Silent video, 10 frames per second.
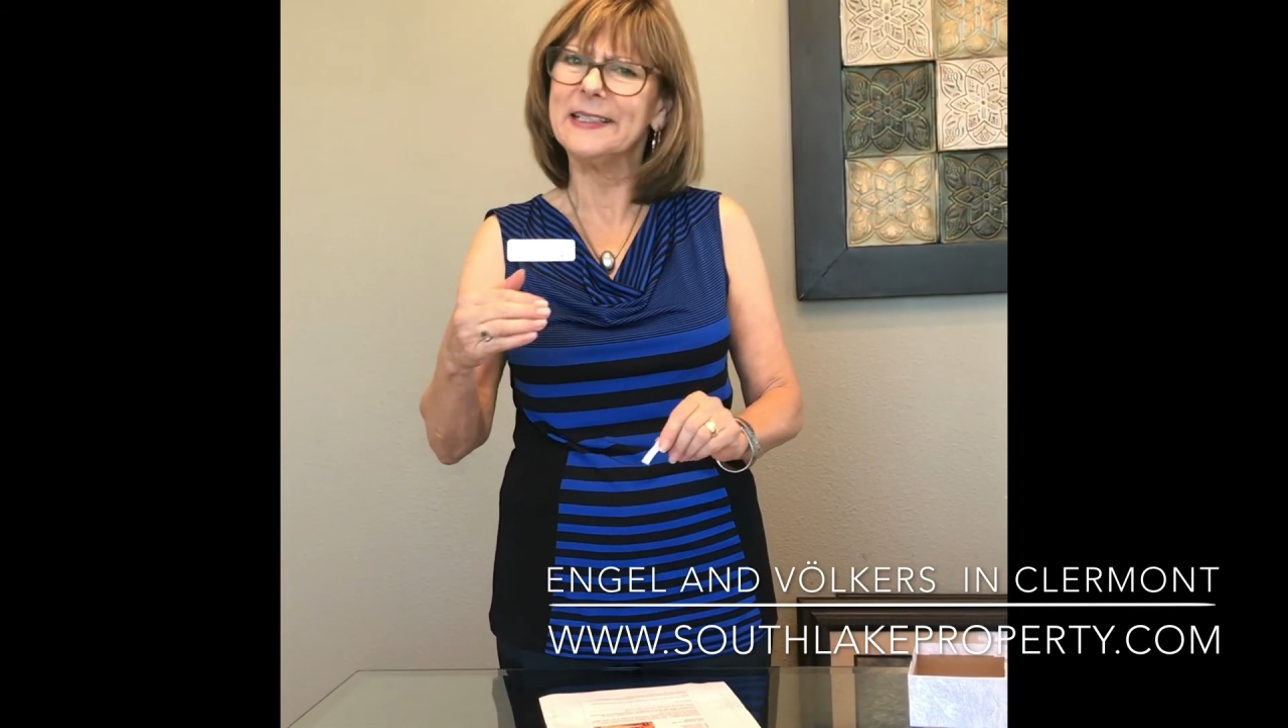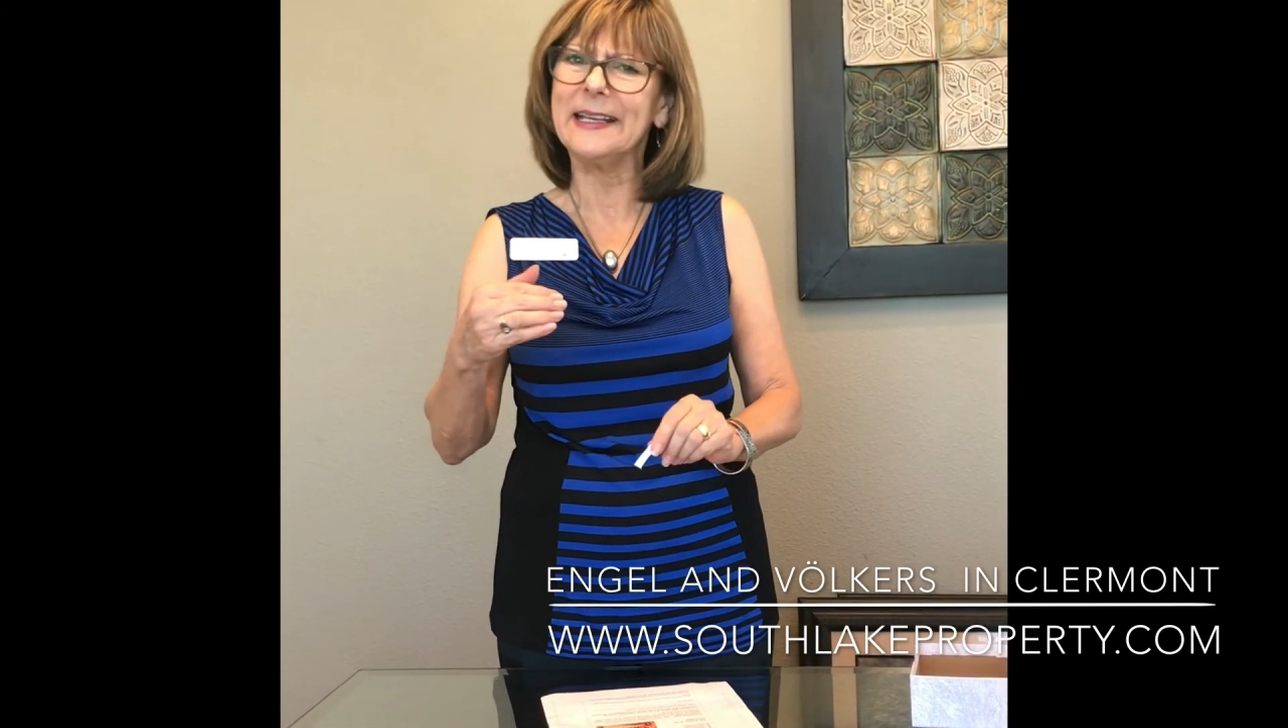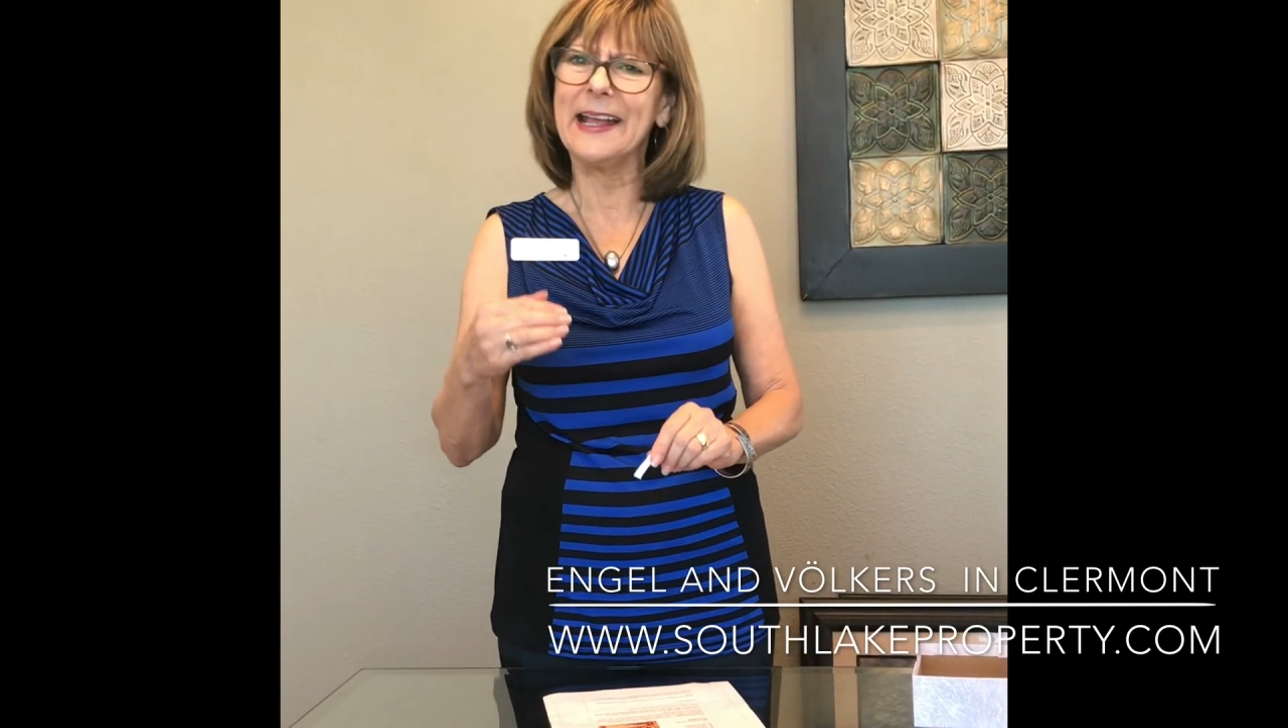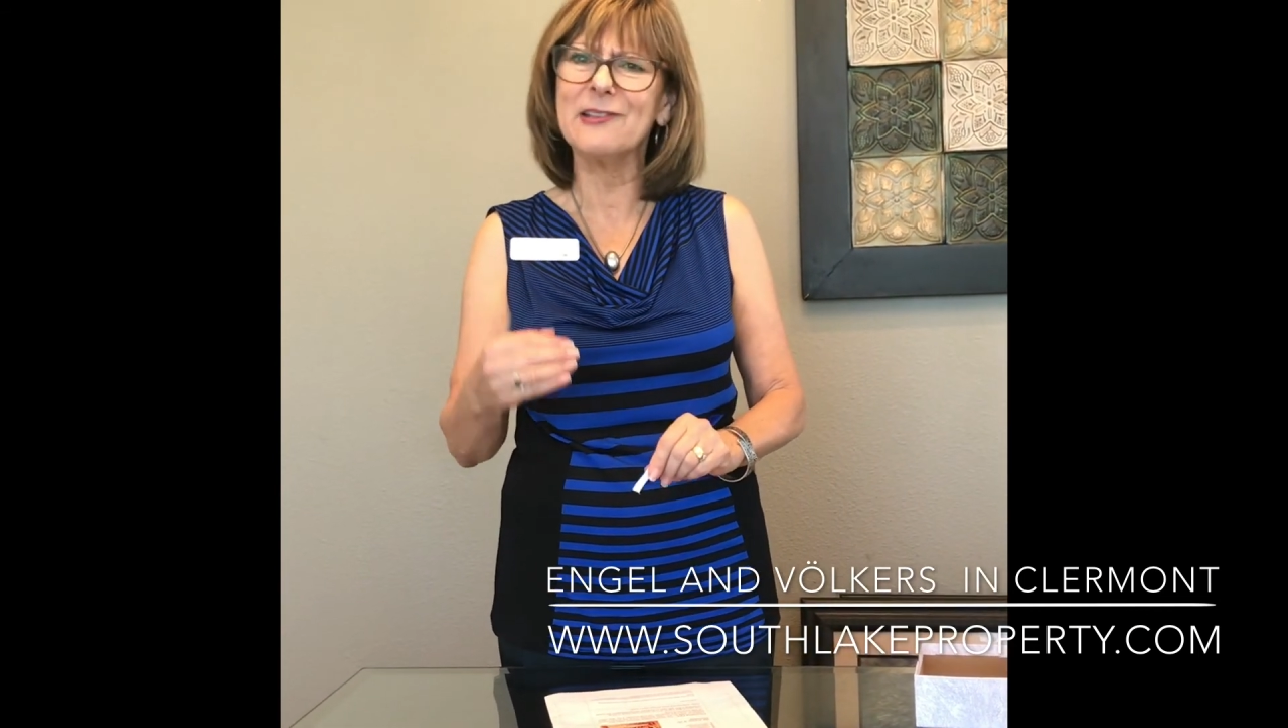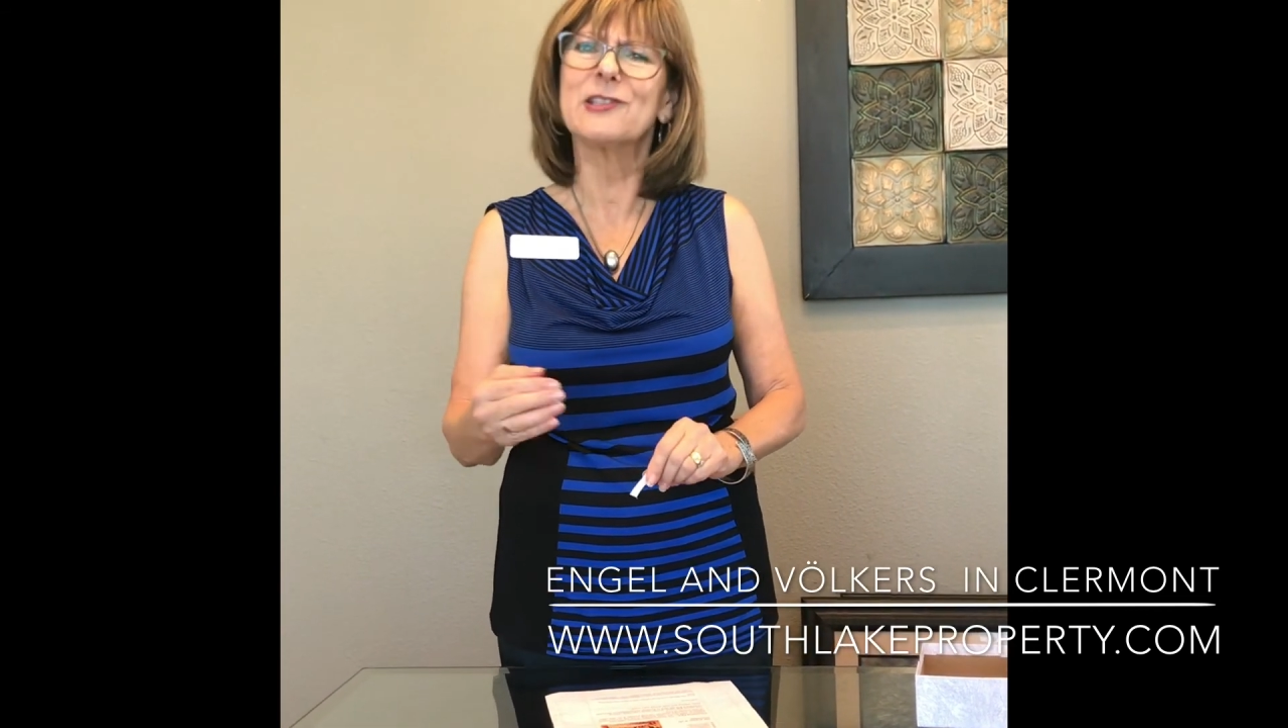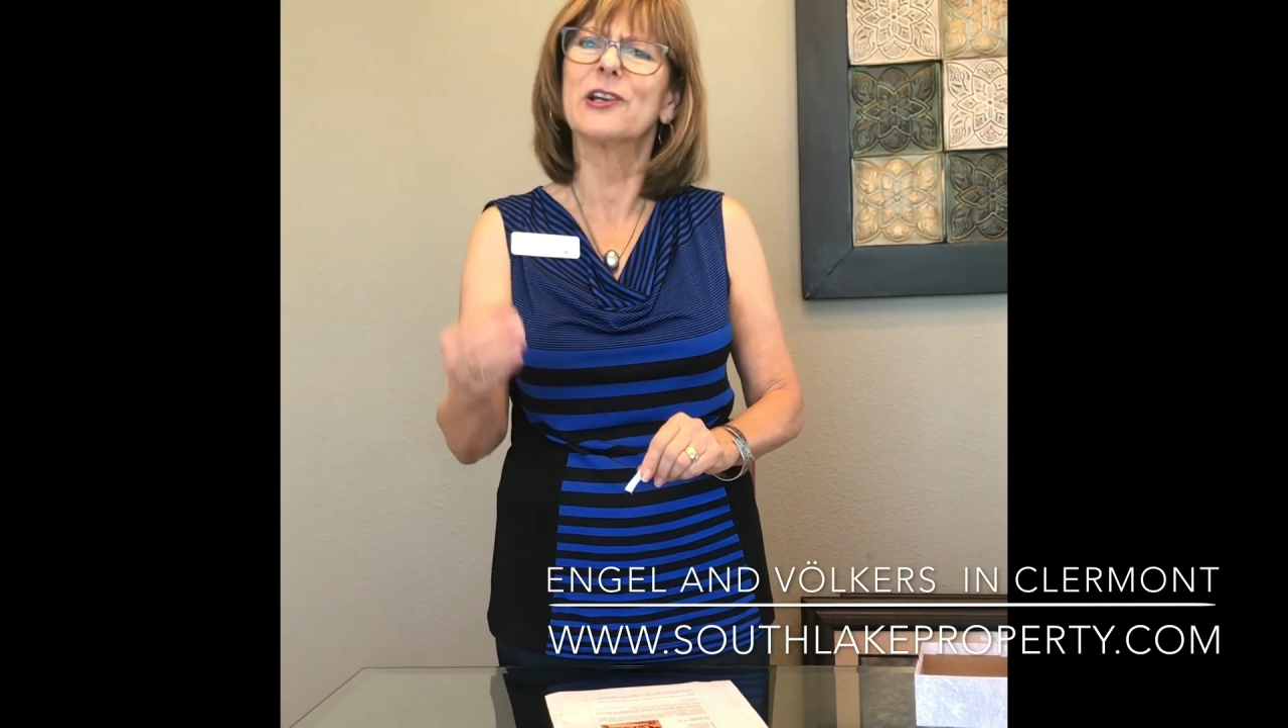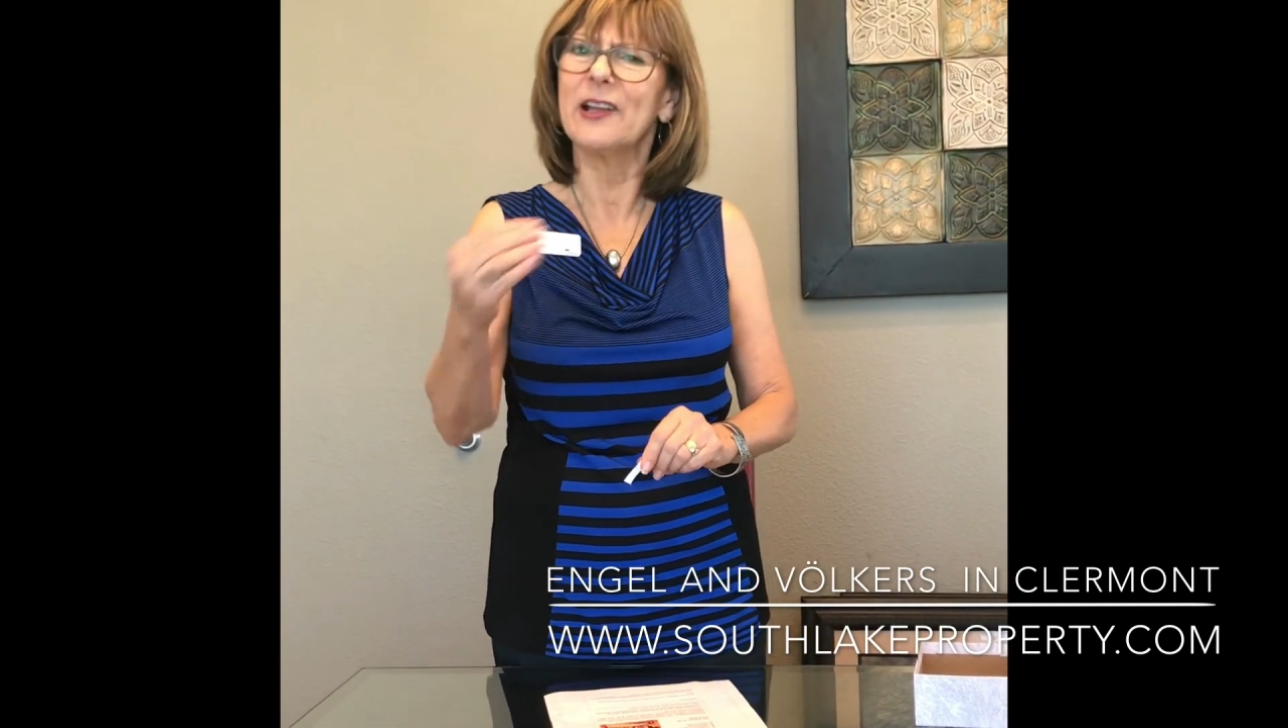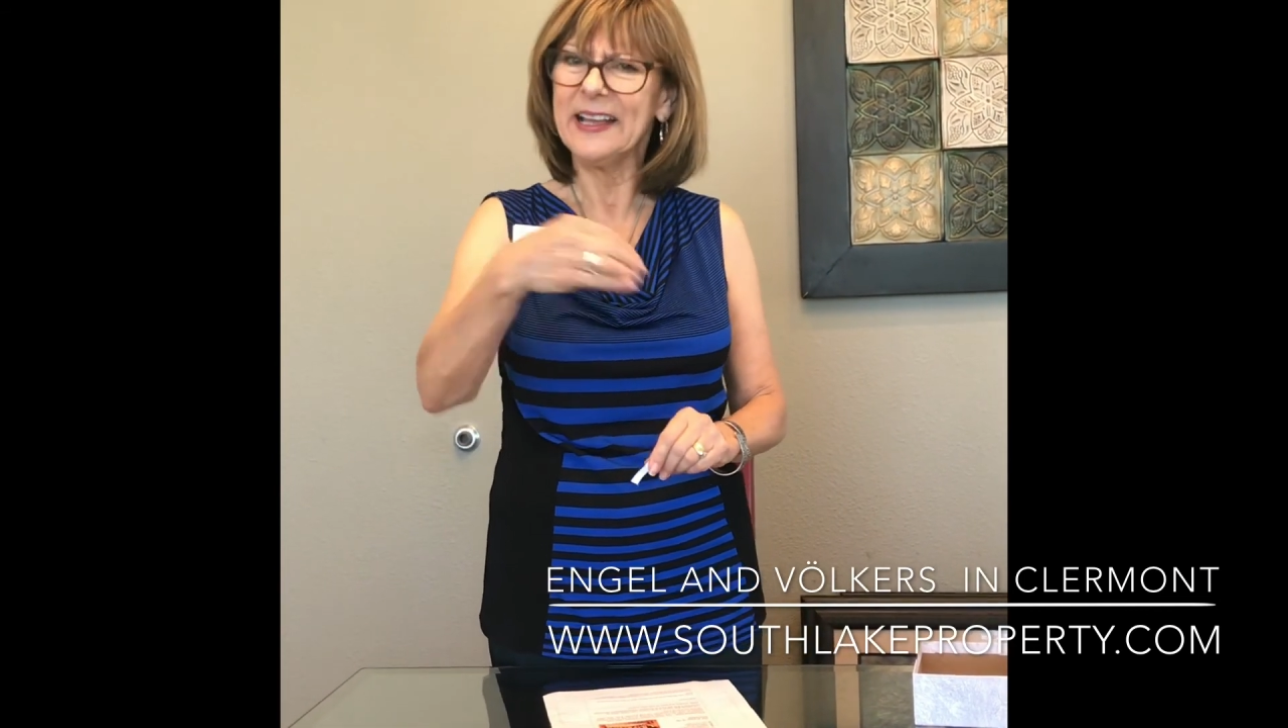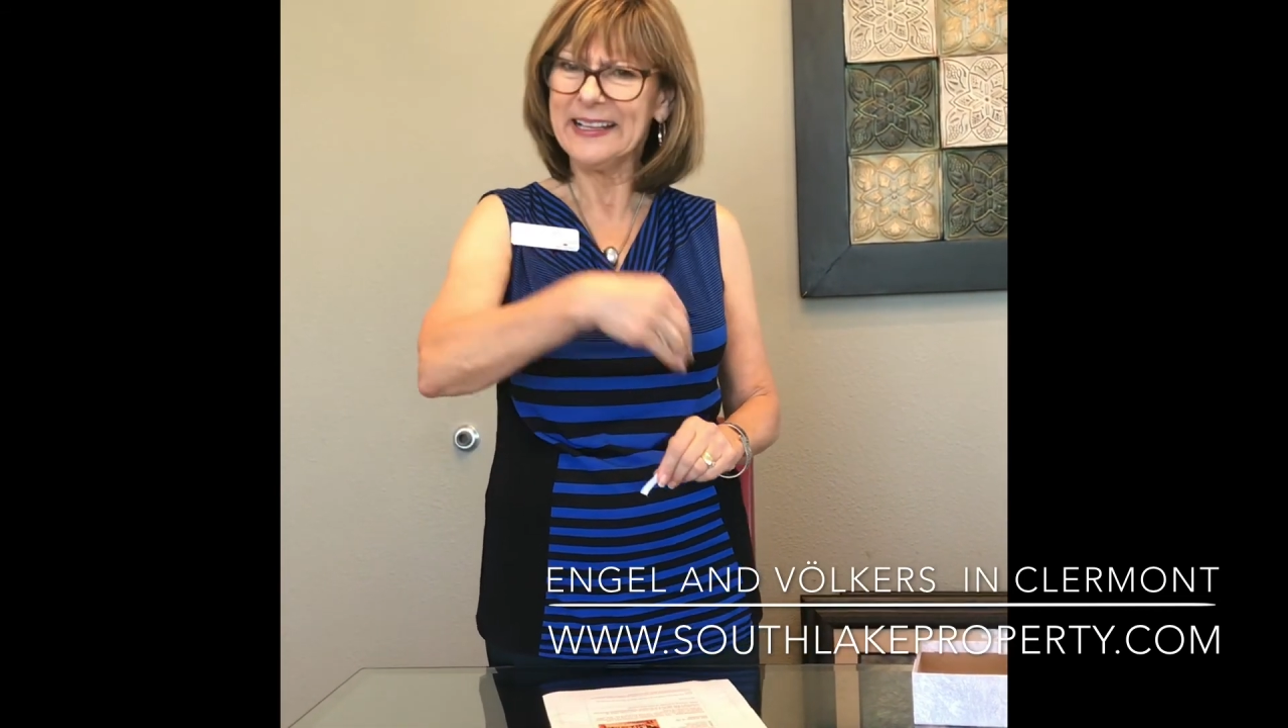didn't answer,